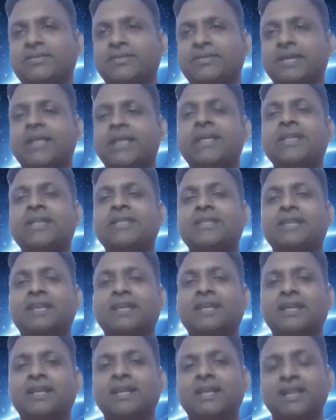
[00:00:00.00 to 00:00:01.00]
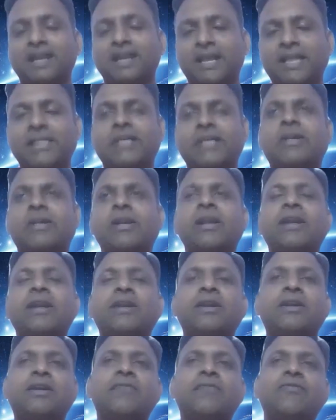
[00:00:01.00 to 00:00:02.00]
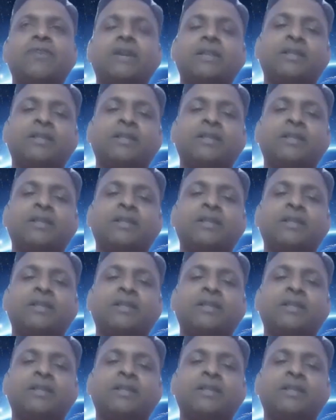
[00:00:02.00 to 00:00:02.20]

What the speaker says: Understand? Like that, tunnel, it will come for